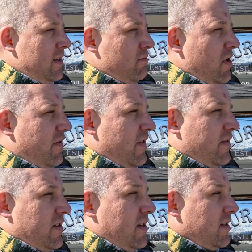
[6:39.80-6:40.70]
Mid
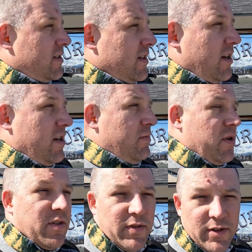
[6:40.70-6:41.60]
50s, sunny,
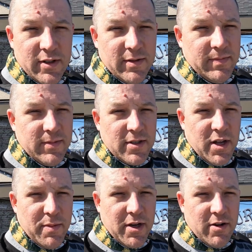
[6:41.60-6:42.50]
beautiful. It's
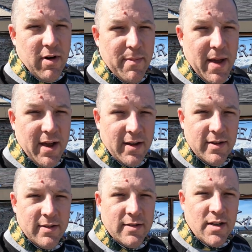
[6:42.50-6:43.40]
gonna be a good ride back.
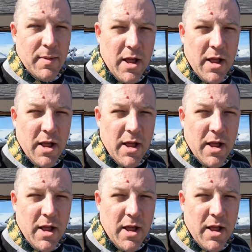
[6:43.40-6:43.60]
Come